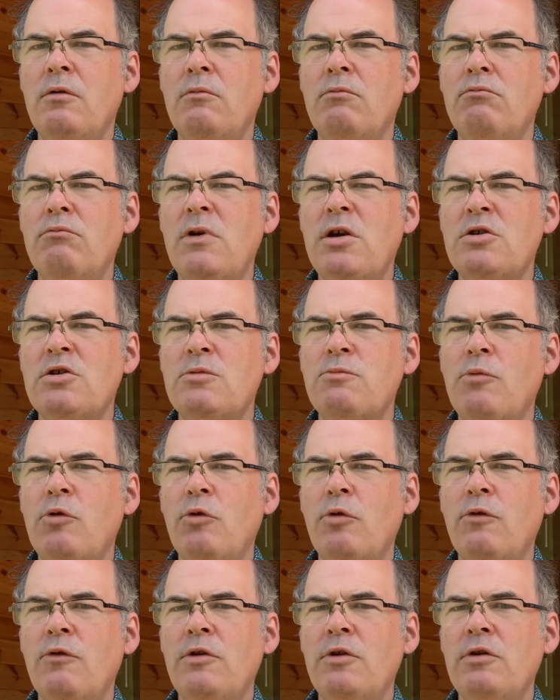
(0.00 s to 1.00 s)
much
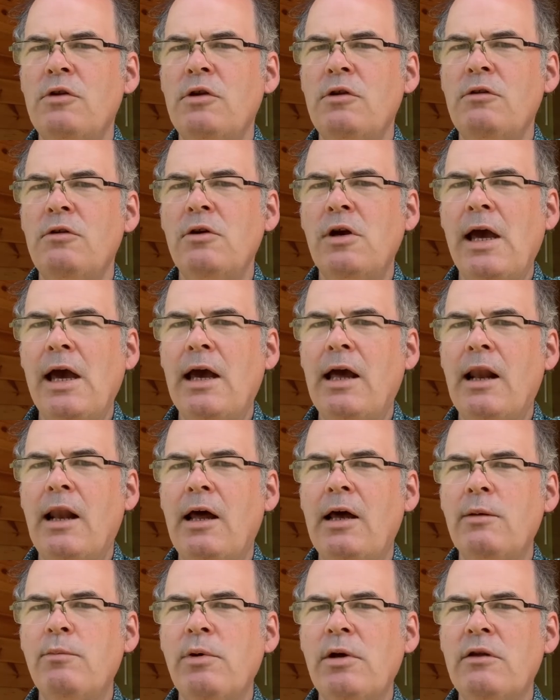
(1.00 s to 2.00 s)
smaller than you get
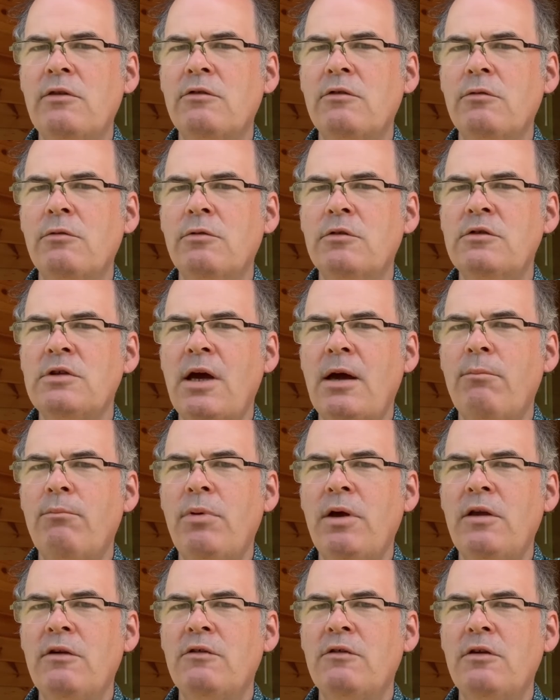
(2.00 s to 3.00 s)
clay pits or sand
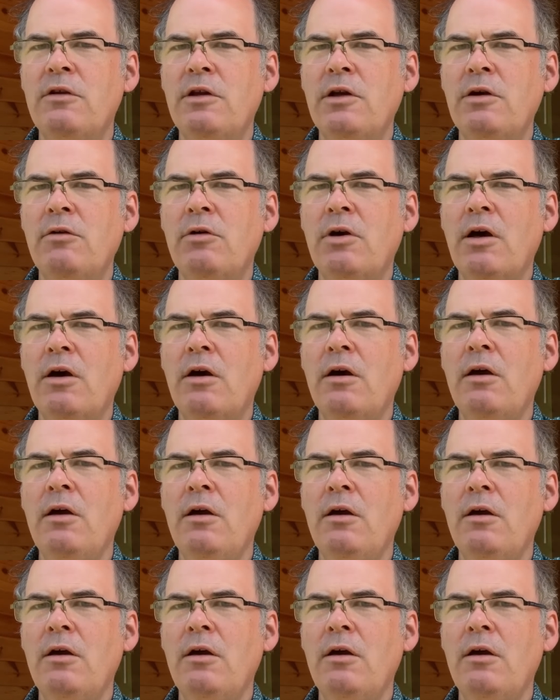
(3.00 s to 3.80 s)
pits in the UK.